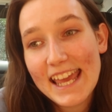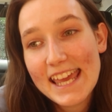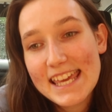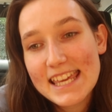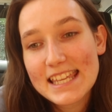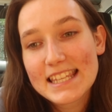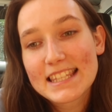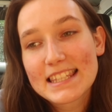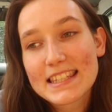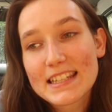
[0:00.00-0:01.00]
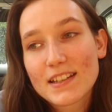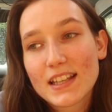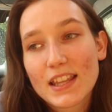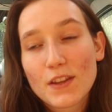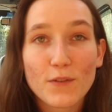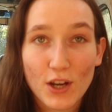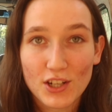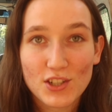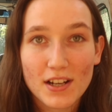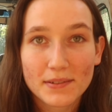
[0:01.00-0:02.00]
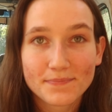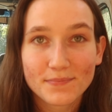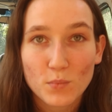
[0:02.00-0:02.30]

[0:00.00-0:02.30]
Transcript: is the furniture,